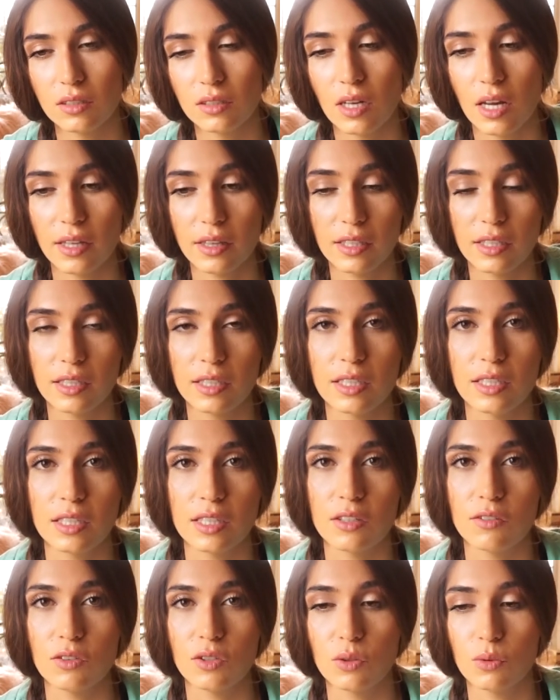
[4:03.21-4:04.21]
Nothing can
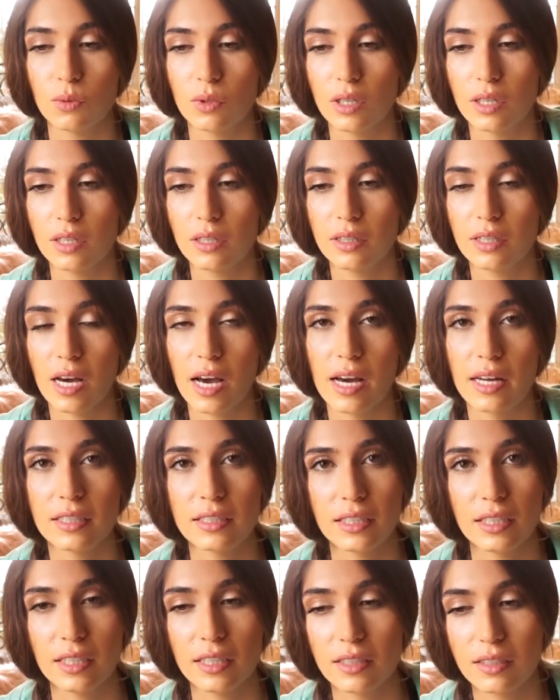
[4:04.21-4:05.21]
give you what that
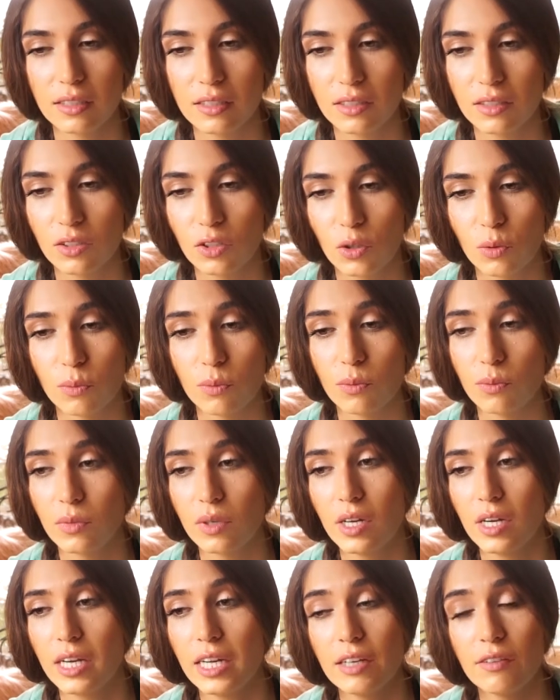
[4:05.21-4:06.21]
did no,
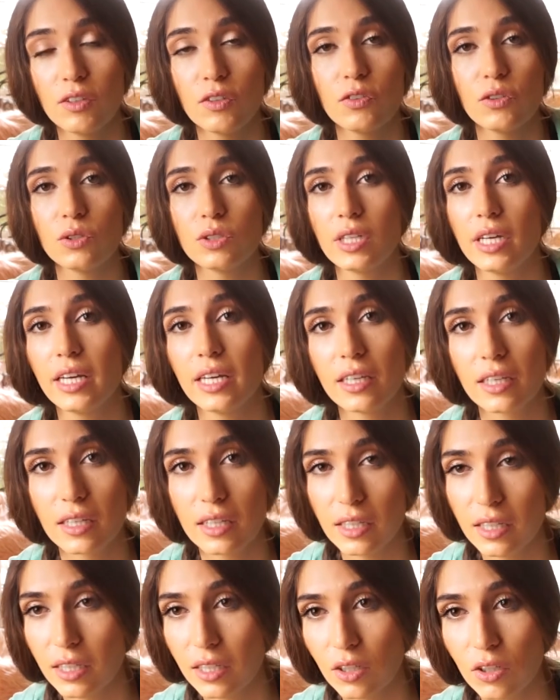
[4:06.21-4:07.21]
even if you
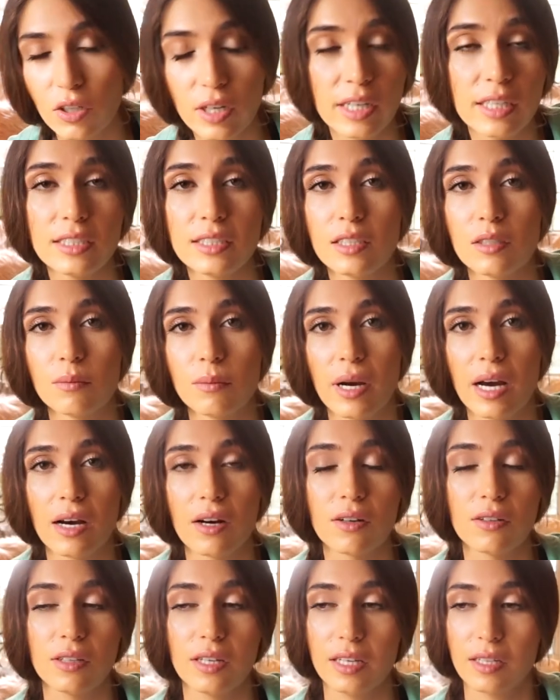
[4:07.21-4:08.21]
take a crazy
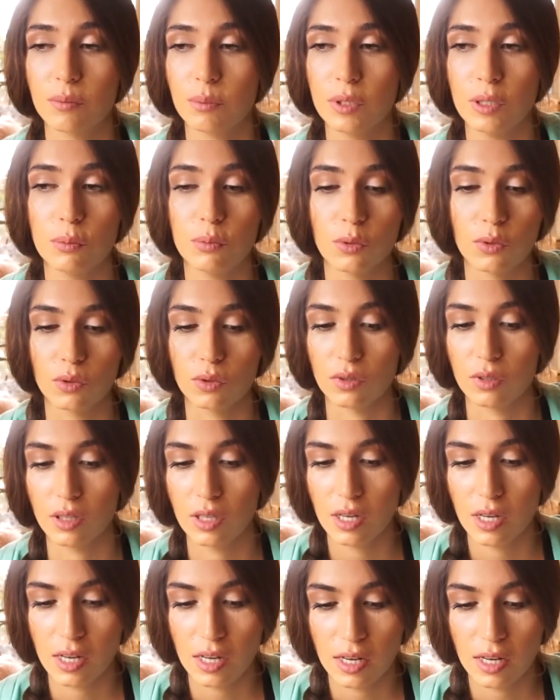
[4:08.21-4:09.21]
amount, like
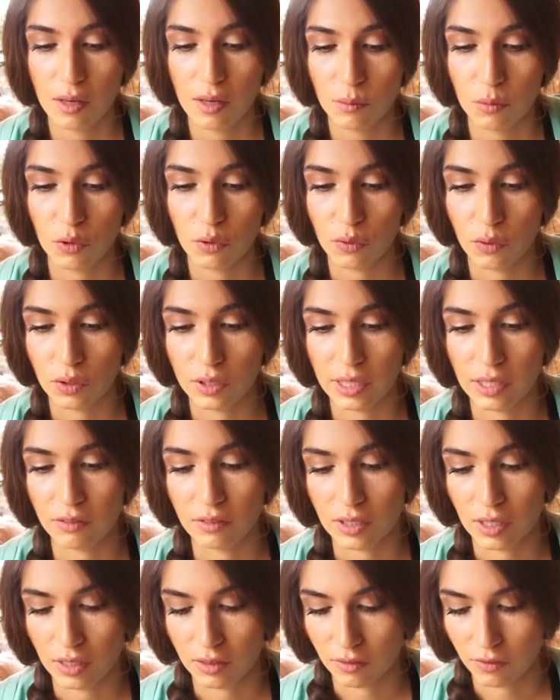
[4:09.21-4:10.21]
people before
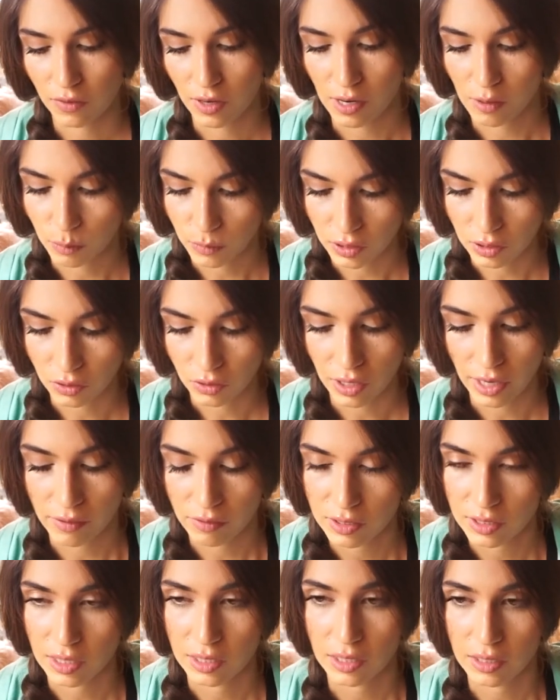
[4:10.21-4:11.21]
they've done five meo
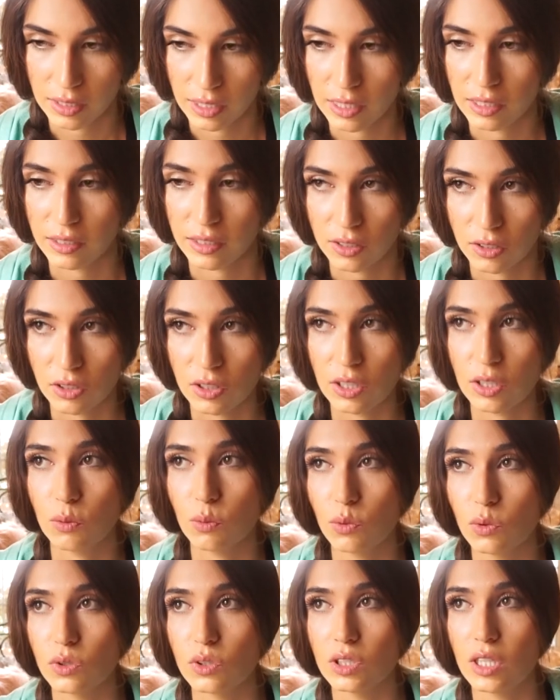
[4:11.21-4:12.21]
have said that they literally
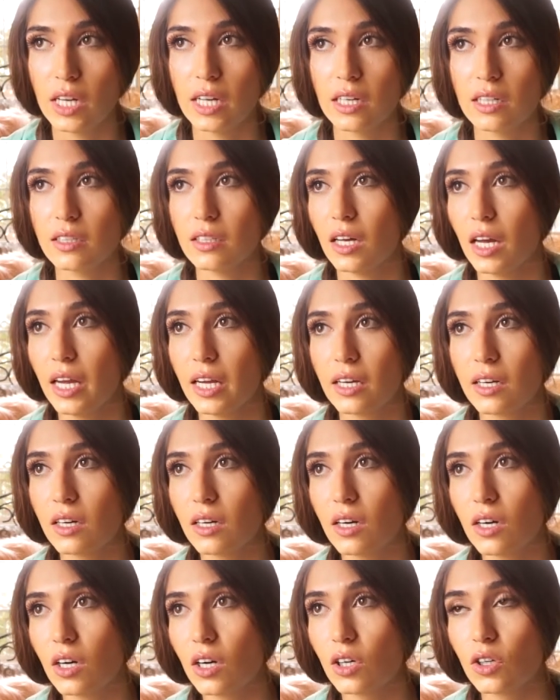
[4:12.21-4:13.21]
will take like
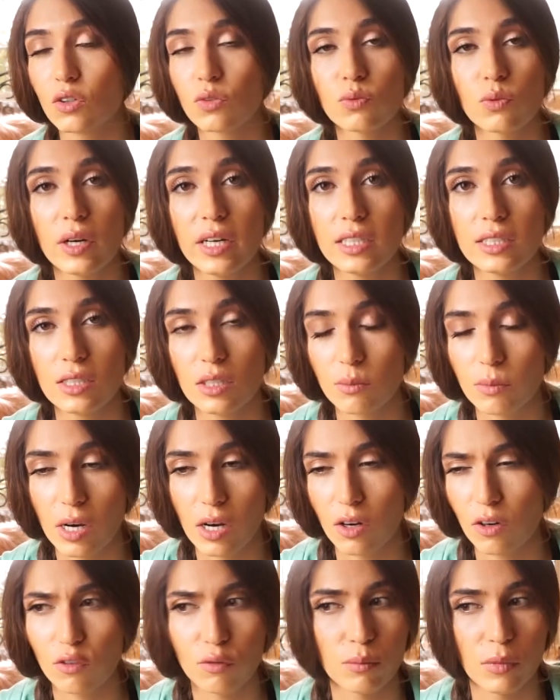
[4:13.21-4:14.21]
a crazy
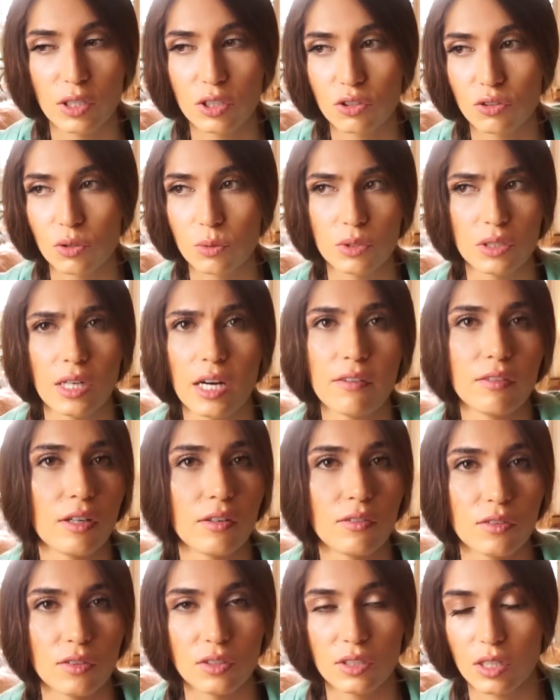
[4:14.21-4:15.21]
amount of mushrooms and I've
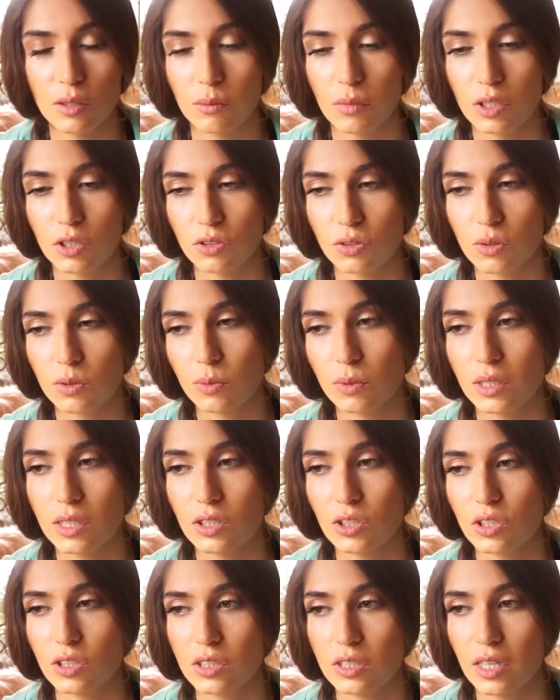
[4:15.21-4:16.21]
never done mushrooms but
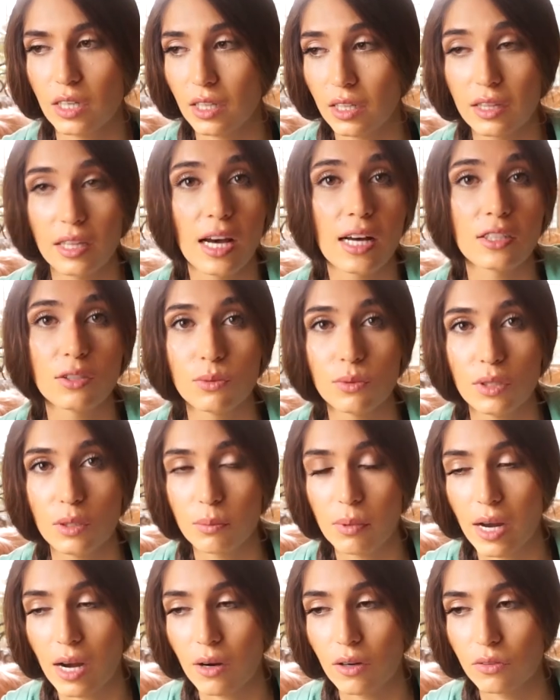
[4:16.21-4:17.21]
they just say that that's really
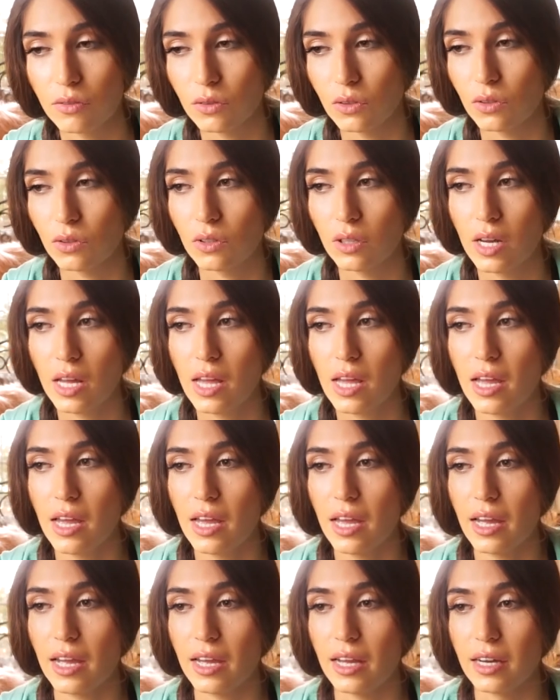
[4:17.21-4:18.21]
powerful
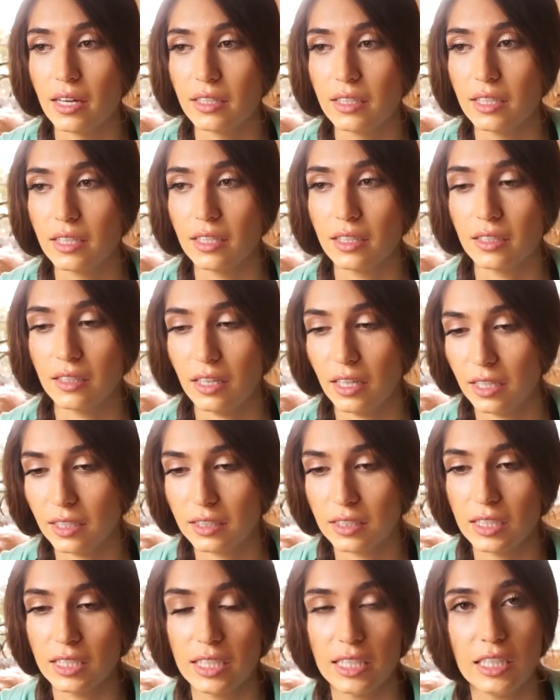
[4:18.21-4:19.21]
and it
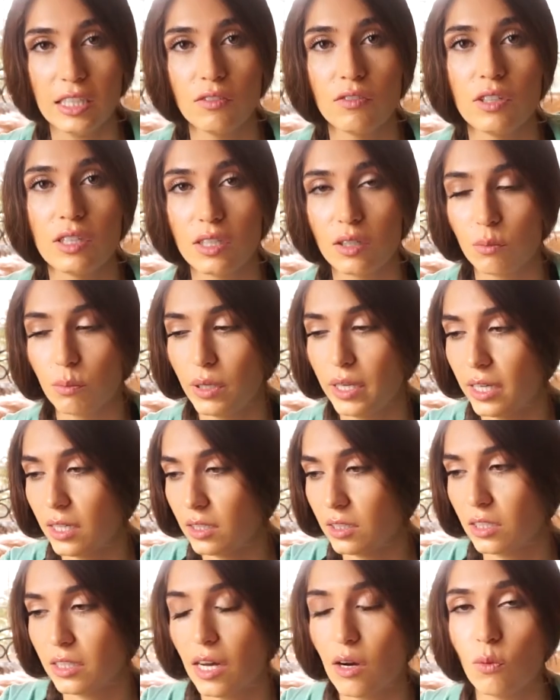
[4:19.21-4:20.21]
like didn't even
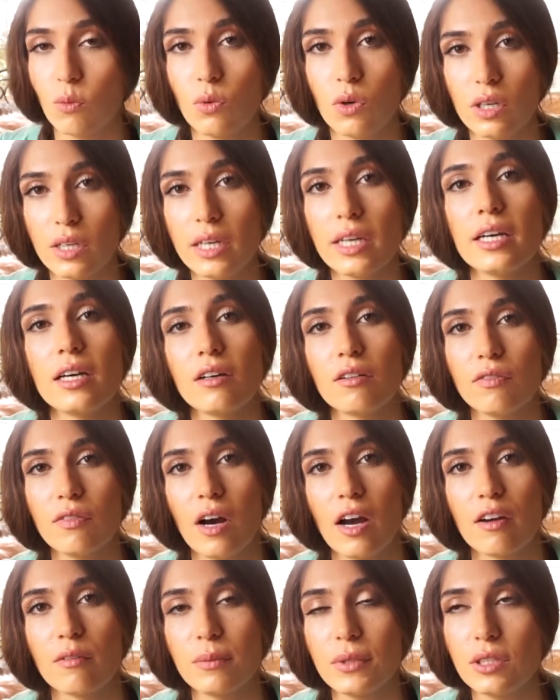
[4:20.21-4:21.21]
compare to that one hit of
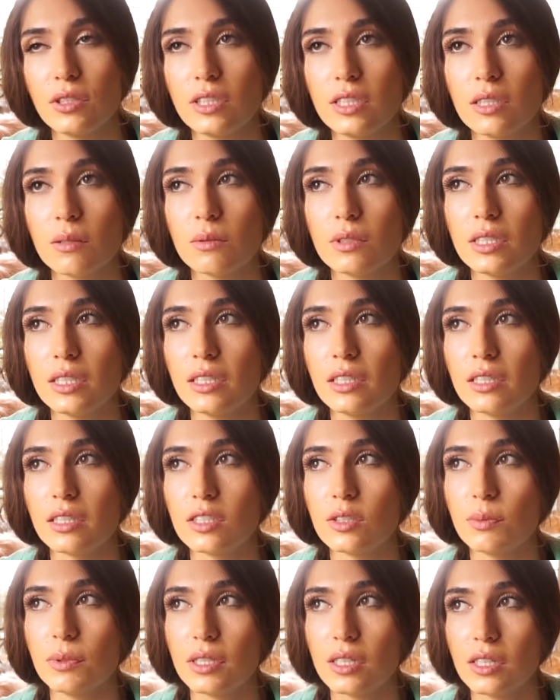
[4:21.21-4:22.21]
5-MeO DMT and
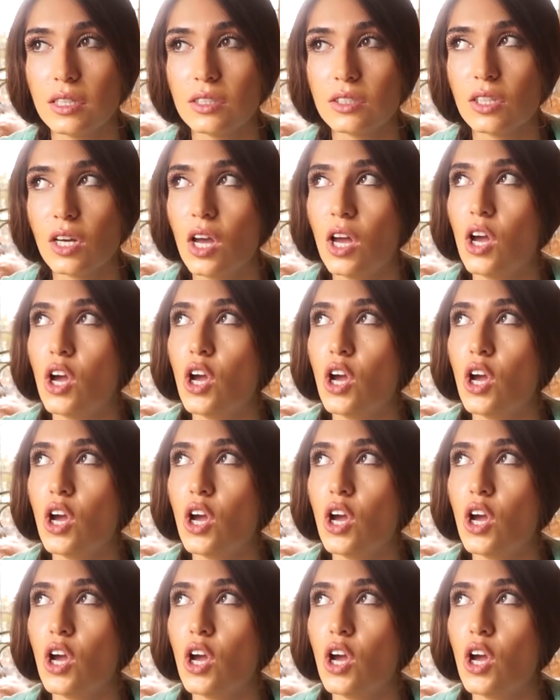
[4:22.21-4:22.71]
that's because